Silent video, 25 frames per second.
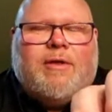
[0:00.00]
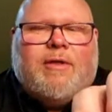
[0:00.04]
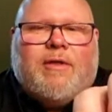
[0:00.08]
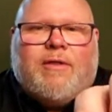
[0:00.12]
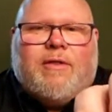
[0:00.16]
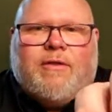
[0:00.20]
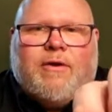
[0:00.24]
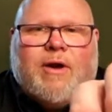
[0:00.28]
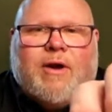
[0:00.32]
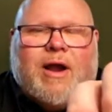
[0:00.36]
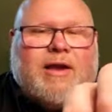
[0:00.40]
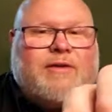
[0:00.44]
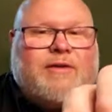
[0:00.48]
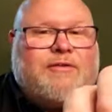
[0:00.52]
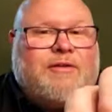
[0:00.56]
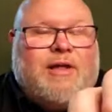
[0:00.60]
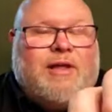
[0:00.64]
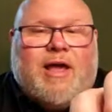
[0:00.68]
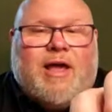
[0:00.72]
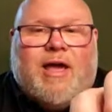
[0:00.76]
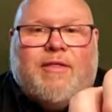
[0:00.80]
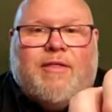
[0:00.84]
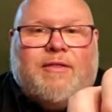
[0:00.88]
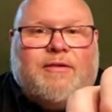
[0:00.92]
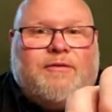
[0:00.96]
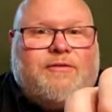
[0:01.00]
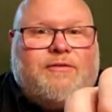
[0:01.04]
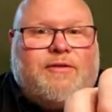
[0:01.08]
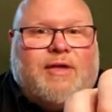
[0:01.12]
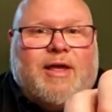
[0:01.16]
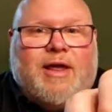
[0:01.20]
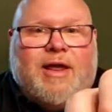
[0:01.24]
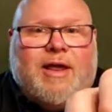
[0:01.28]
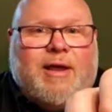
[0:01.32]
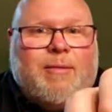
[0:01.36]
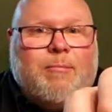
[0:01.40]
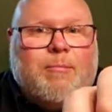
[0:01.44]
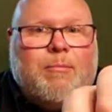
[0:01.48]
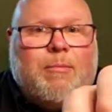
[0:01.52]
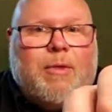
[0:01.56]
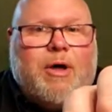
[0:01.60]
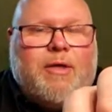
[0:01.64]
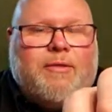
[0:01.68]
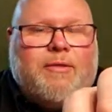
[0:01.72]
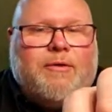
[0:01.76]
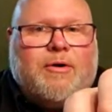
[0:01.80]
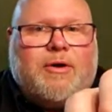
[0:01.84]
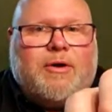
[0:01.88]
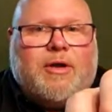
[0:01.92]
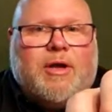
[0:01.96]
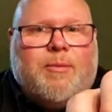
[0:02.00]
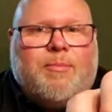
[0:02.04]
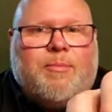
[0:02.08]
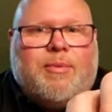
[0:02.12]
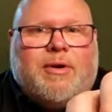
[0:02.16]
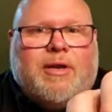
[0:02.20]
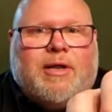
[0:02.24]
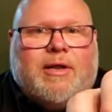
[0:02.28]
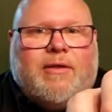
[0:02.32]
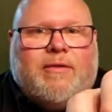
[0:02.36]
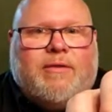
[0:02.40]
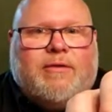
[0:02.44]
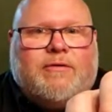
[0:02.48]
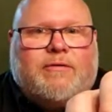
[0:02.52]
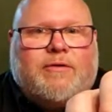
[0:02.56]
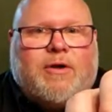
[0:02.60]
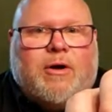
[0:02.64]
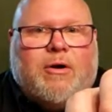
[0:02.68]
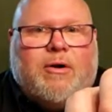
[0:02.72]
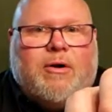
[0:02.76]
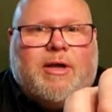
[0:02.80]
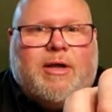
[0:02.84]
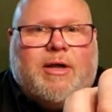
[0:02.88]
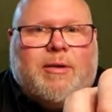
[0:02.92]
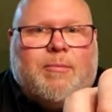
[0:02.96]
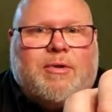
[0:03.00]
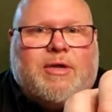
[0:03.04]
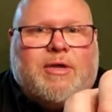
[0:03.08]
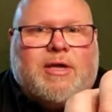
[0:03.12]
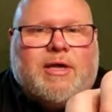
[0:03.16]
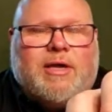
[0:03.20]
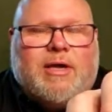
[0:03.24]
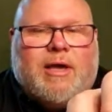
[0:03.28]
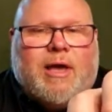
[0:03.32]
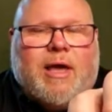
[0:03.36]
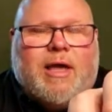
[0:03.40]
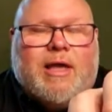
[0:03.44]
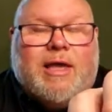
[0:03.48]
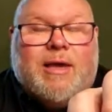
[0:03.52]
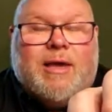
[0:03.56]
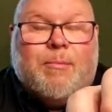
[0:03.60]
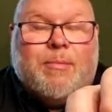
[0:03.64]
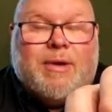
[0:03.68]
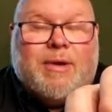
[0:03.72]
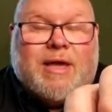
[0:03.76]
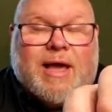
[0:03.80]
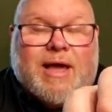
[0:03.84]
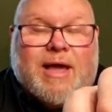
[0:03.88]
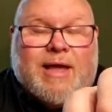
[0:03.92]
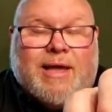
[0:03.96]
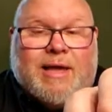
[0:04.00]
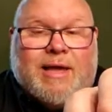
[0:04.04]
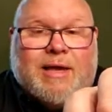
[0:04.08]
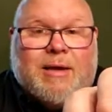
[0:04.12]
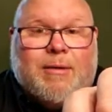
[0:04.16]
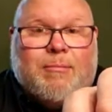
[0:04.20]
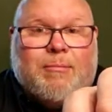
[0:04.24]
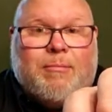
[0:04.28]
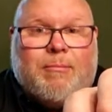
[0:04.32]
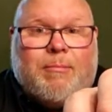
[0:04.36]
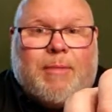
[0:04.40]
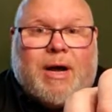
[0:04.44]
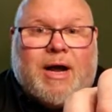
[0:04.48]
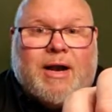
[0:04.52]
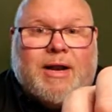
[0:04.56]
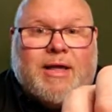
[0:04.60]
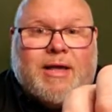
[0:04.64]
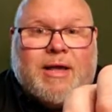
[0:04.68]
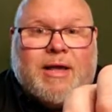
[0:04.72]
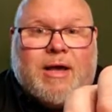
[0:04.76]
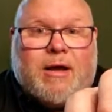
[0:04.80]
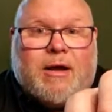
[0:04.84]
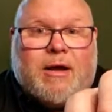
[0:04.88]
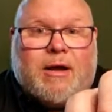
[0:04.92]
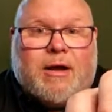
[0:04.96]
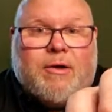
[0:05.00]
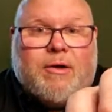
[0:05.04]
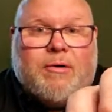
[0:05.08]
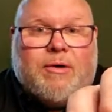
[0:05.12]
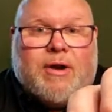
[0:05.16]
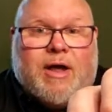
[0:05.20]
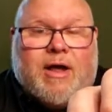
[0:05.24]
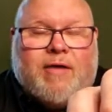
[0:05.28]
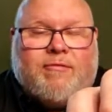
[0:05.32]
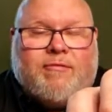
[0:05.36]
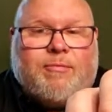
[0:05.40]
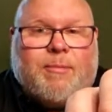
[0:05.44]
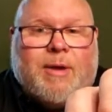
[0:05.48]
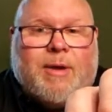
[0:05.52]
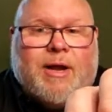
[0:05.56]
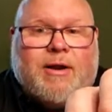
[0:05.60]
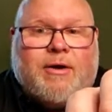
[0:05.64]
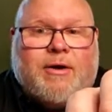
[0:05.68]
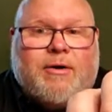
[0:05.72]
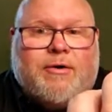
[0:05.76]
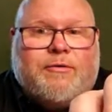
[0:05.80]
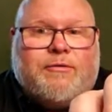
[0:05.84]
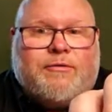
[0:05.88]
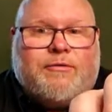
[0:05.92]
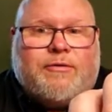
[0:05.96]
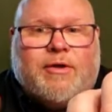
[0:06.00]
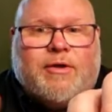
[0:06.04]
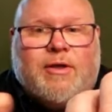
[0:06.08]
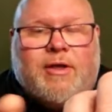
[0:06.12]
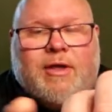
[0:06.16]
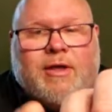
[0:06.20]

They're actually out of the same mother company. It's called MKM, Maniago Knife Makers.